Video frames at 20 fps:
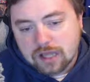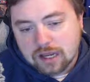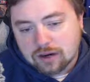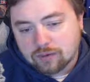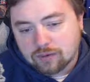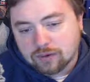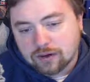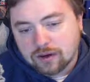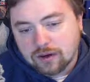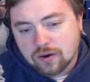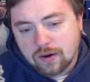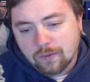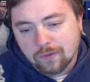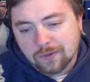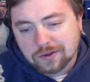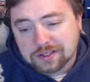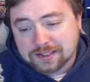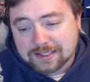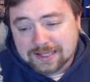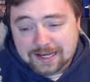I don't know
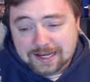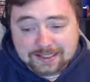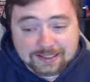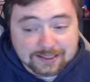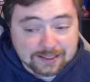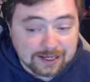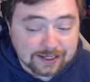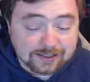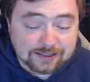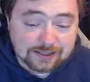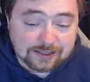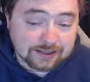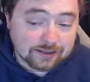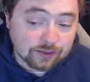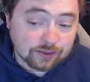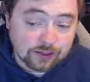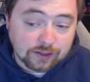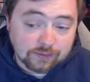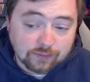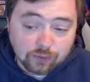what this has in Lexi. I
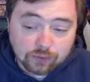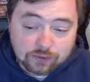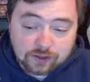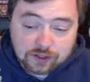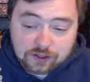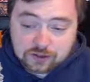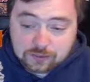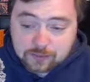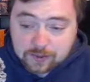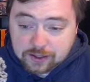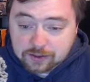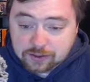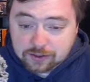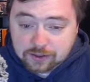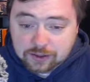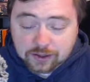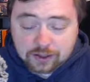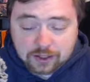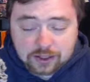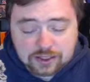still think Voltaire's better
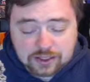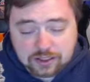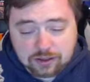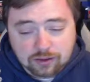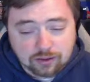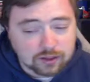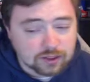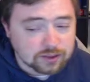in a nutshell,